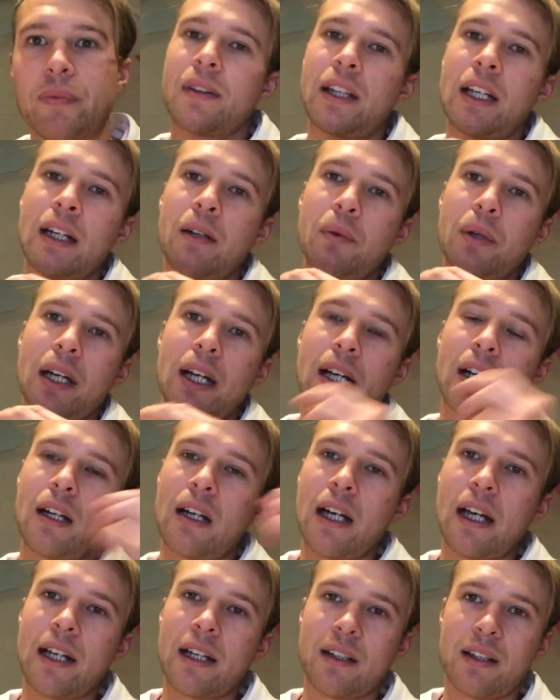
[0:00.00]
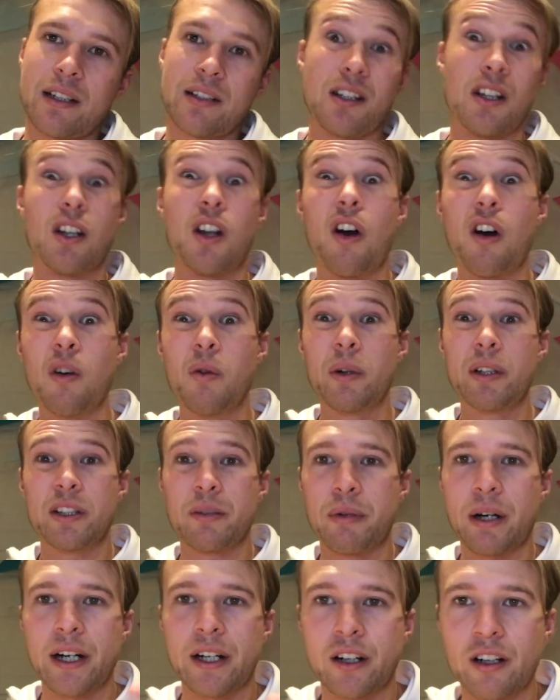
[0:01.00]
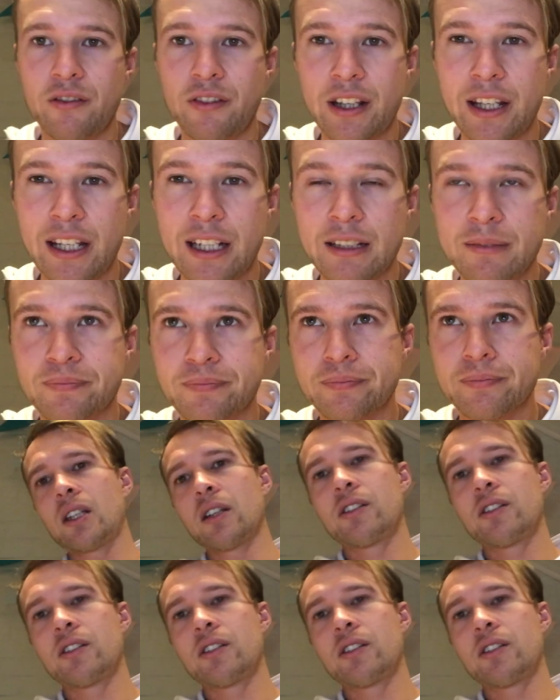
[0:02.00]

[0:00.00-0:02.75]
Then we had there's a long winter break over there.